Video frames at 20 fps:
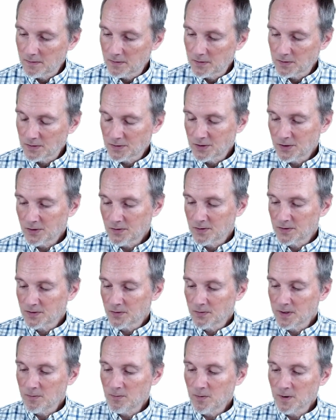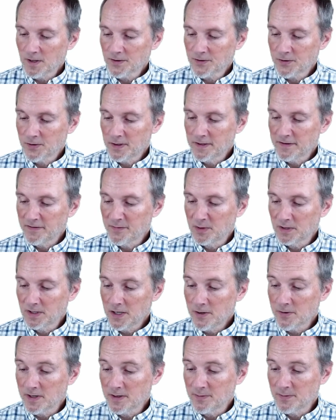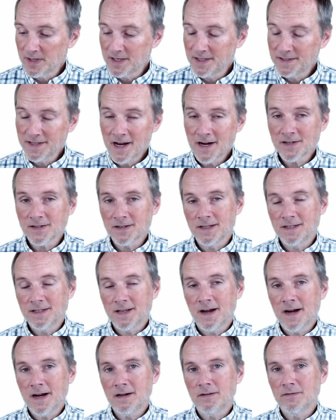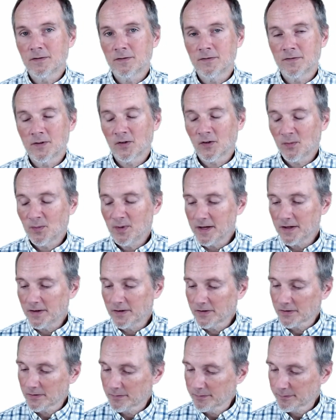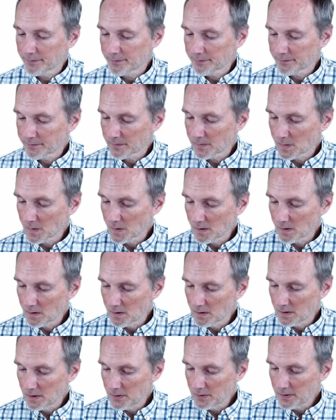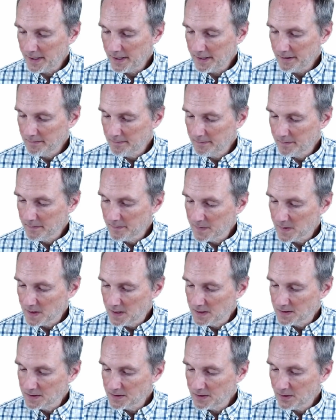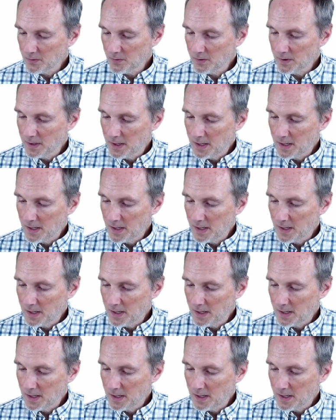sure, there's only one alternative below it, but it's actually tied for first place. Okay, so